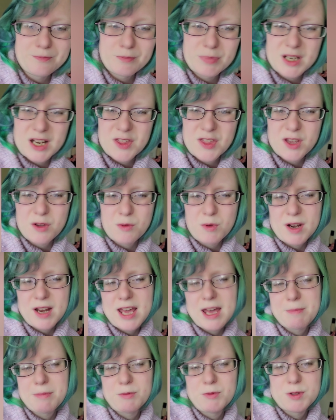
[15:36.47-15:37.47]
But I think what
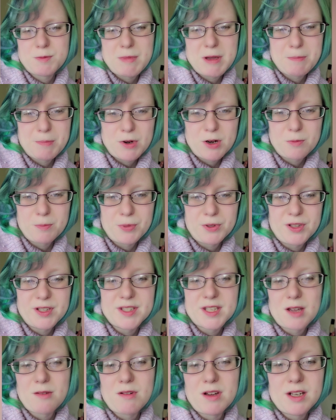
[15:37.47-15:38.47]
happened with my purple is
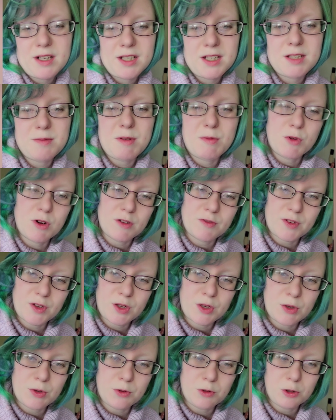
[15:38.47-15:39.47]
I wanted it to be more of a
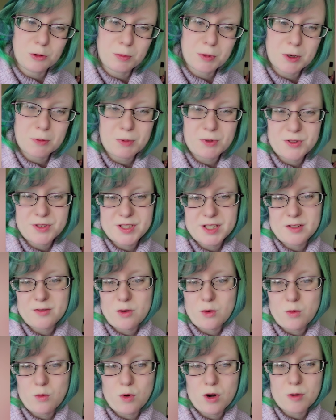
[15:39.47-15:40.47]
cool purple instead of
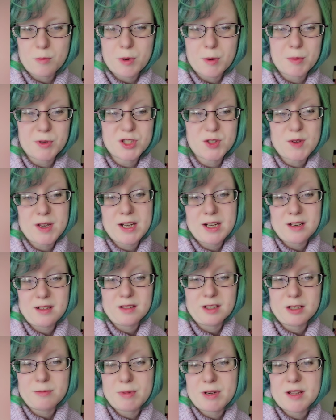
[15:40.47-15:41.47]
a warm purple, so I added a
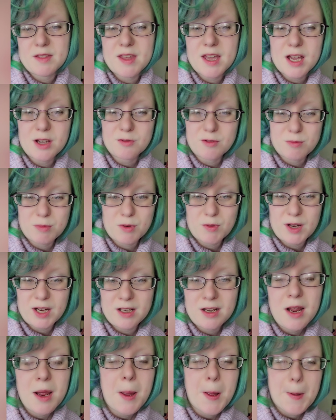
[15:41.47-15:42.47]
little bit of the
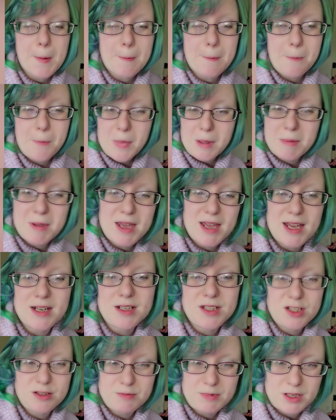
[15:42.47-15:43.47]
aquamarine. Maybe I
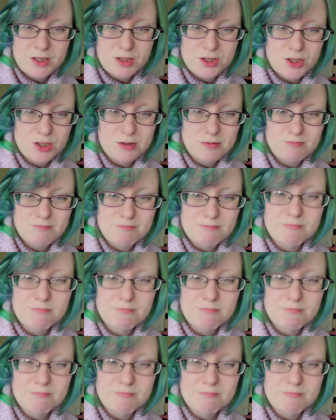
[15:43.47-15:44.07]
added too much.